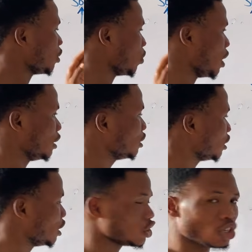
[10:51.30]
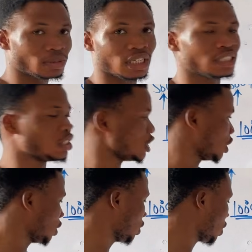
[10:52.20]
when a substance
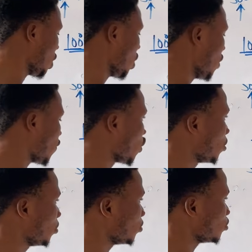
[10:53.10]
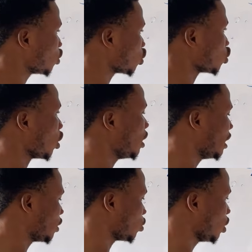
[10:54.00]
change from
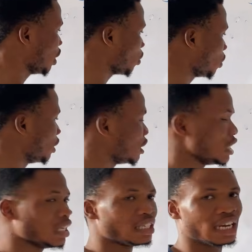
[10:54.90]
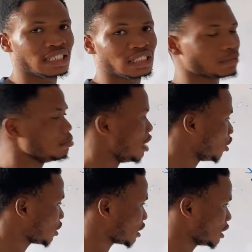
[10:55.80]
solid to liquid, that is
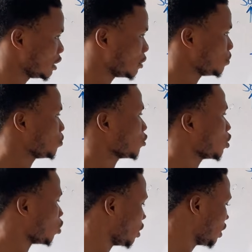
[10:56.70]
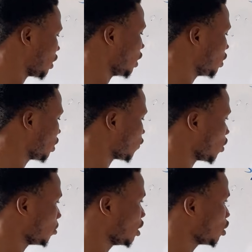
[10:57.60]
melting. When it changes
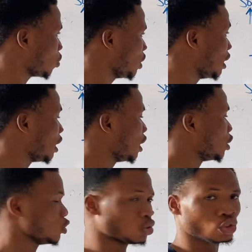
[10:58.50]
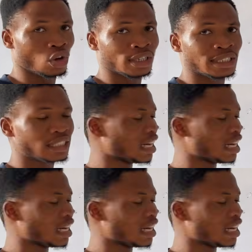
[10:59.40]
from liquid to solid,